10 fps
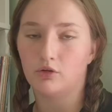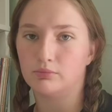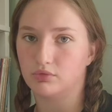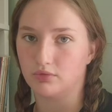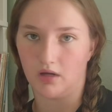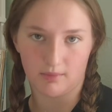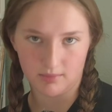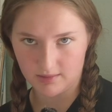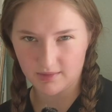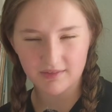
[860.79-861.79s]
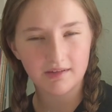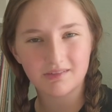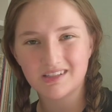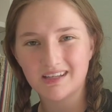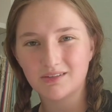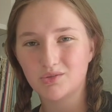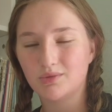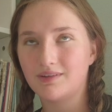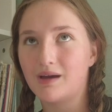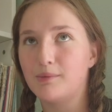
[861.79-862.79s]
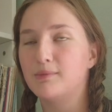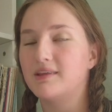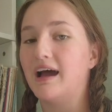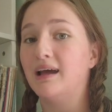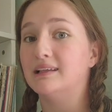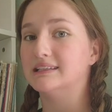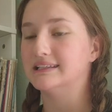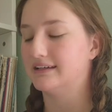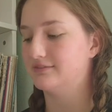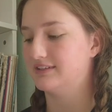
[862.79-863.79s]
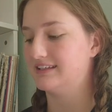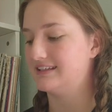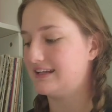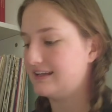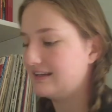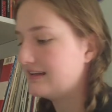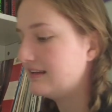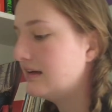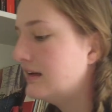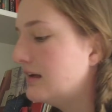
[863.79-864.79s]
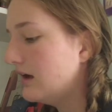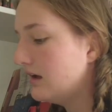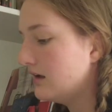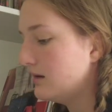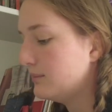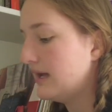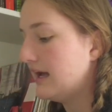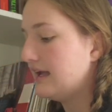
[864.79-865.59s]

probably my favorite Taylor Swift albums. I love 1989. I